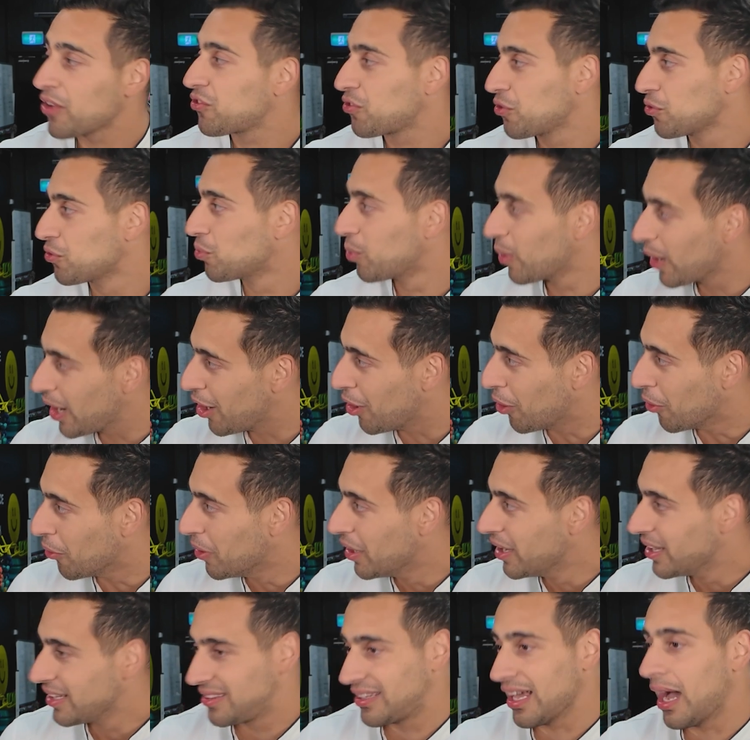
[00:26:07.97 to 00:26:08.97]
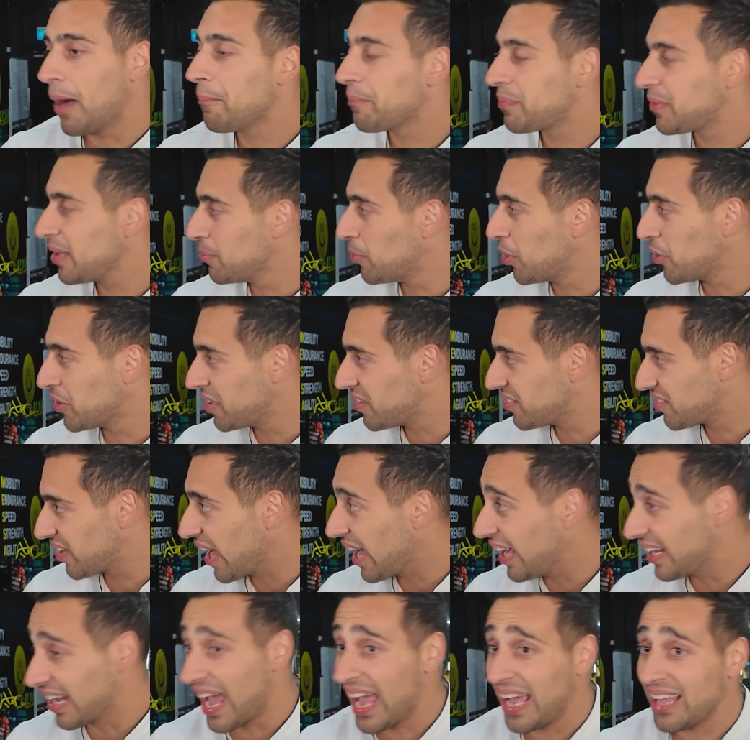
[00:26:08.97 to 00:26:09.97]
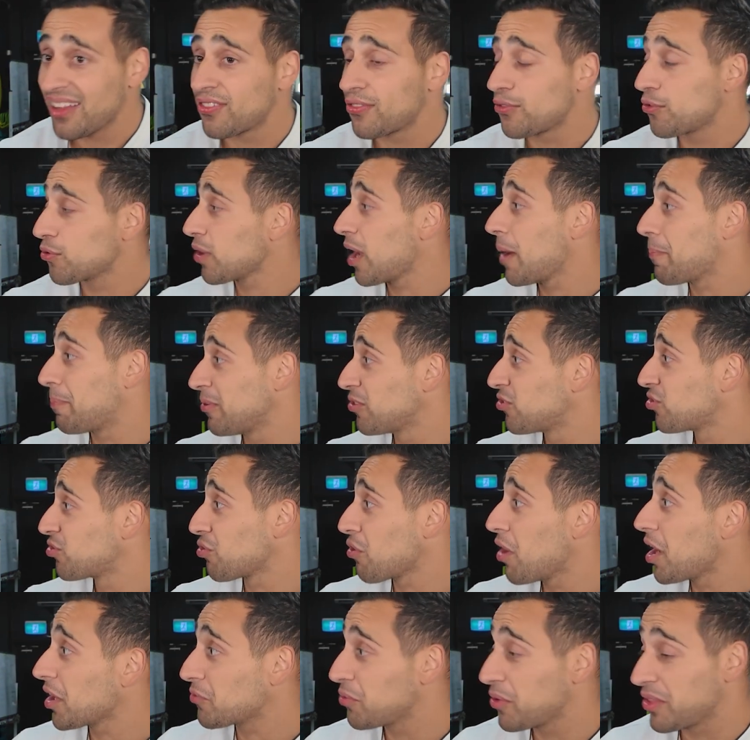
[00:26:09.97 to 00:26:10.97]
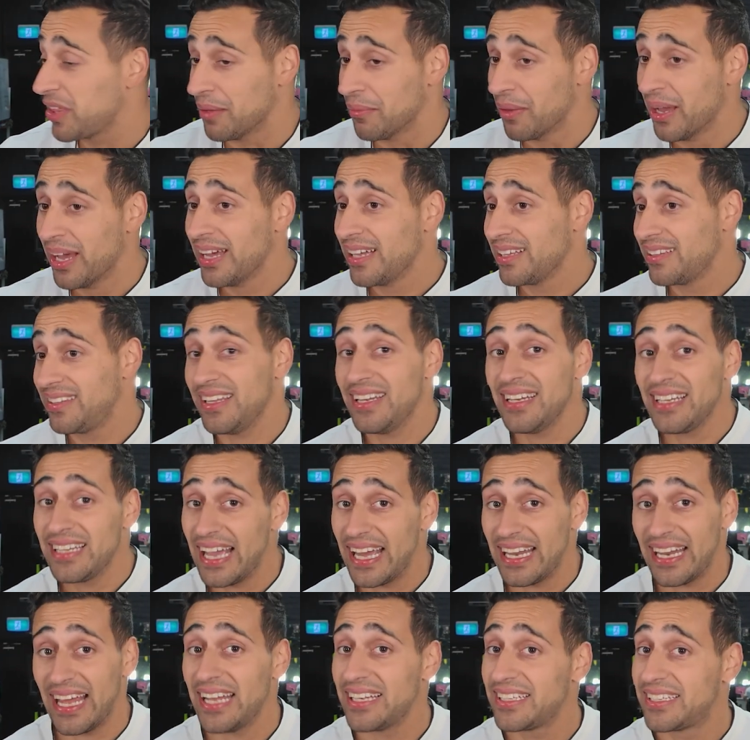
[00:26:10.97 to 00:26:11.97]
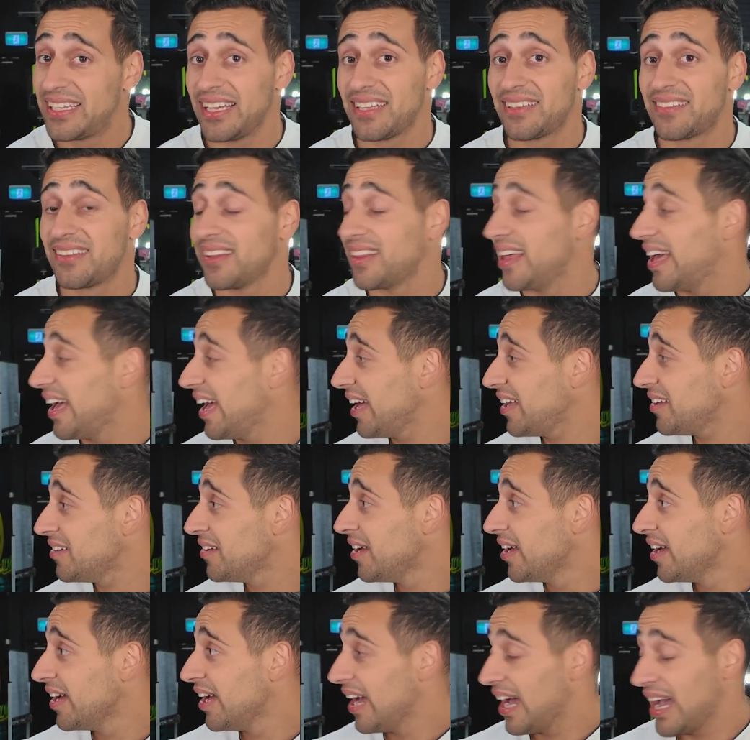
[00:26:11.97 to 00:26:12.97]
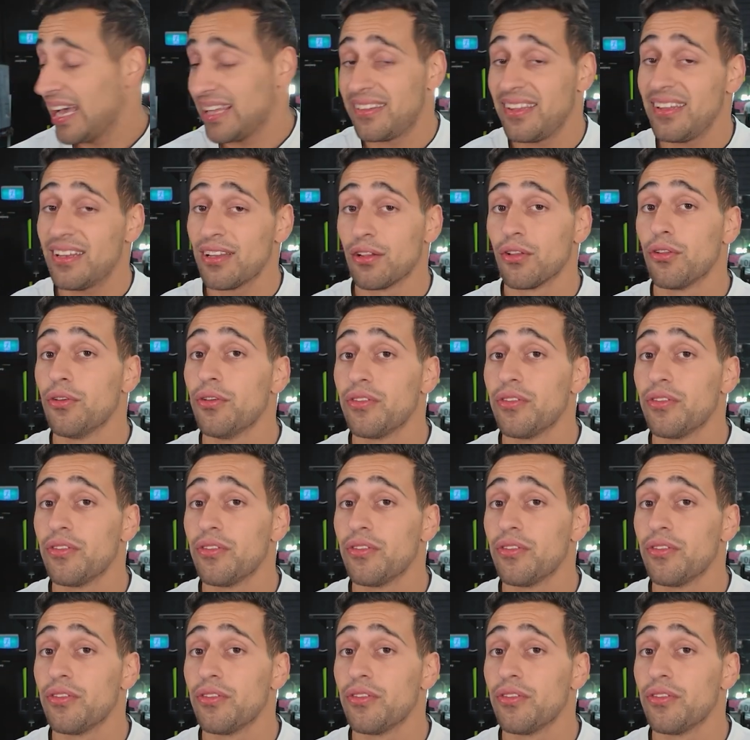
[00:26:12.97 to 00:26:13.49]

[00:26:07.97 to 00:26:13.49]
wrestled well, dumped him on his head and stood up and struck with him. Didn't get head kicked to the head and didn't